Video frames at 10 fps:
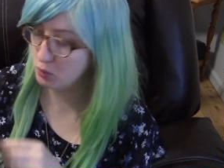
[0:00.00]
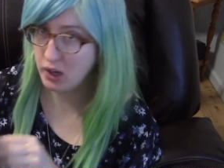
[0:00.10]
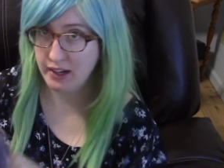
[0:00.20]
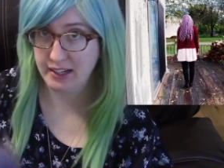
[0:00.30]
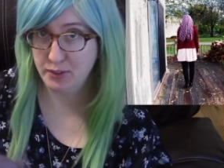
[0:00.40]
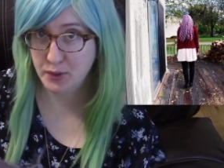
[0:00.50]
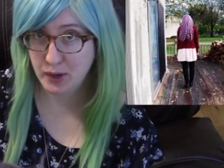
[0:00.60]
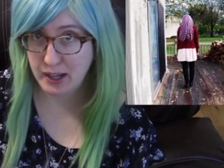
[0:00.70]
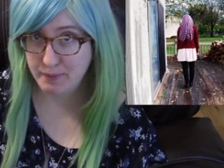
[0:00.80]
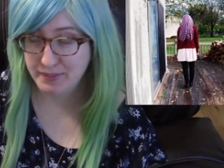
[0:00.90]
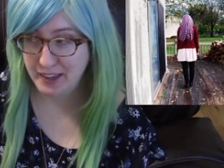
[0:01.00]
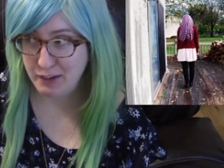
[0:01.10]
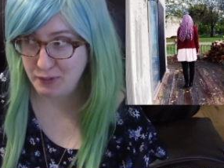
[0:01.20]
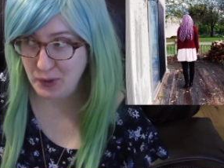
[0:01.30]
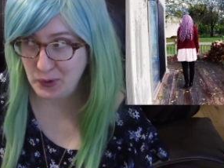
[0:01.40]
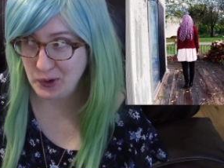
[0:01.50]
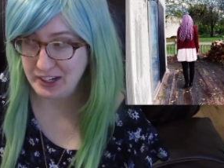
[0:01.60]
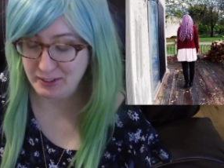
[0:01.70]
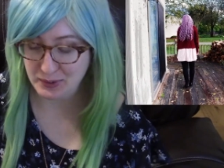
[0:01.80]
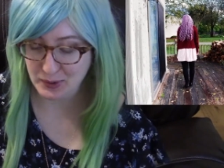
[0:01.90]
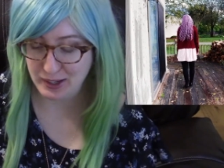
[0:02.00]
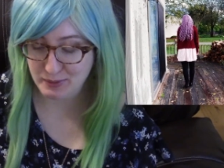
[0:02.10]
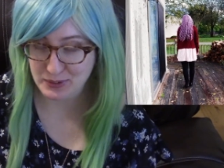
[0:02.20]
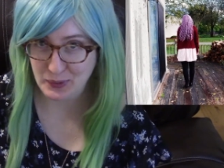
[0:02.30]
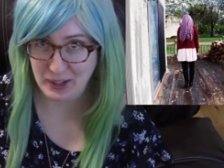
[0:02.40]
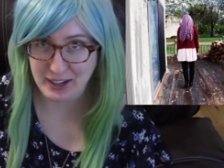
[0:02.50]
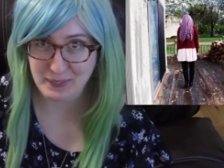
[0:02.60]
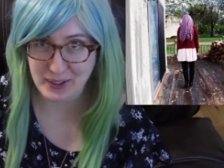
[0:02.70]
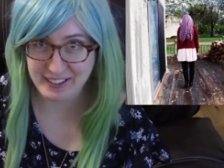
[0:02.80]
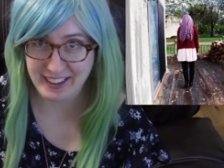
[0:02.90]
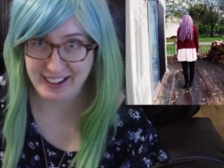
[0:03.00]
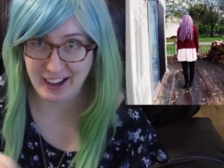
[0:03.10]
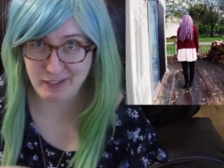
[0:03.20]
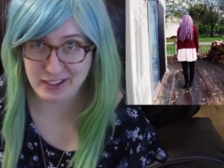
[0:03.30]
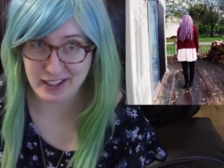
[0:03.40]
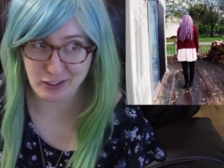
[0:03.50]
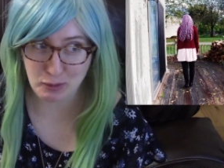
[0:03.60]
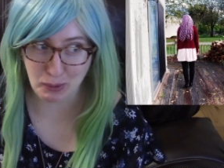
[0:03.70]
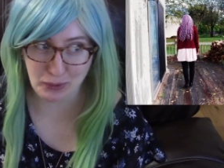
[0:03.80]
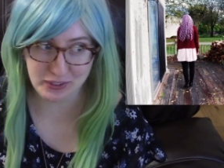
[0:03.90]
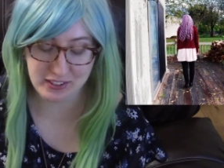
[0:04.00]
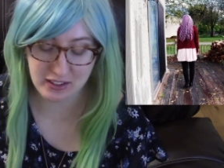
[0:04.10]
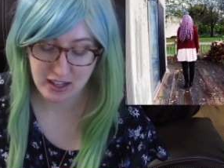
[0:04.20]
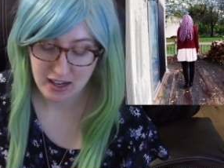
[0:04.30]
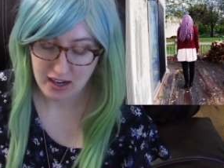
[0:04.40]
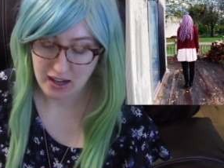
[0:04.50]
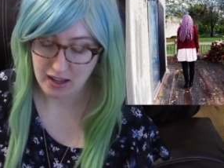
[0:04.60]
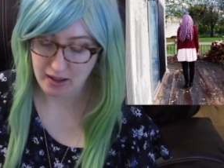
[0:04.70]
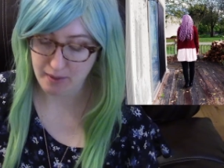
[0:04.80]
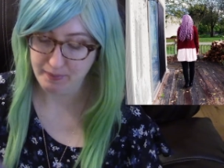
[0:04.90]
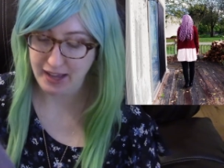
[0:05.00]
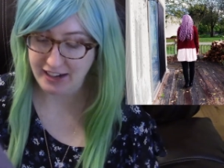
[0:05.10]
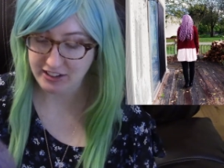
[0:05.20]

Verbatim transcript: one on Instagram, I follow her on Instagram, so then I want like everything she posts. Um, I